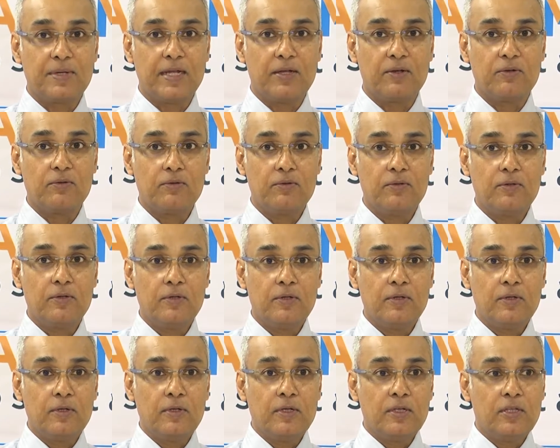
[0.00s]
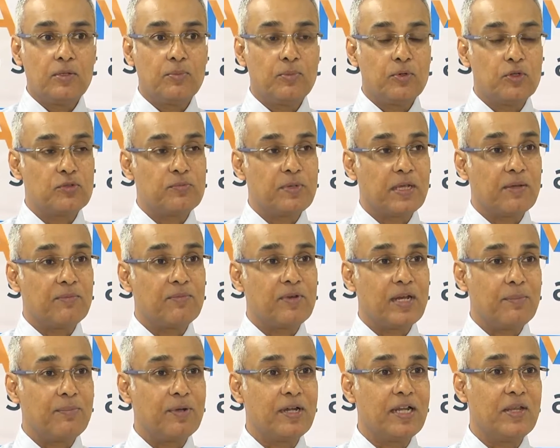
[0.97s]
down, the bones become
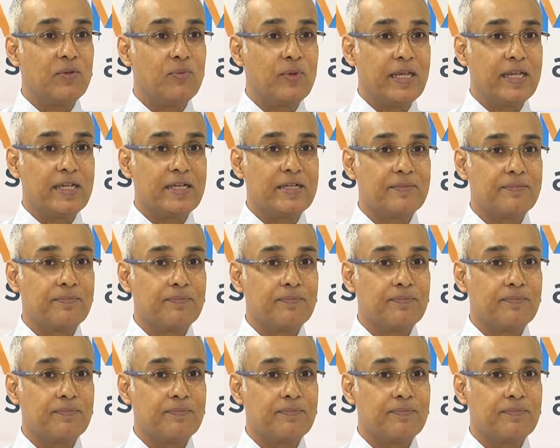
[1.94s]
rapidly weak.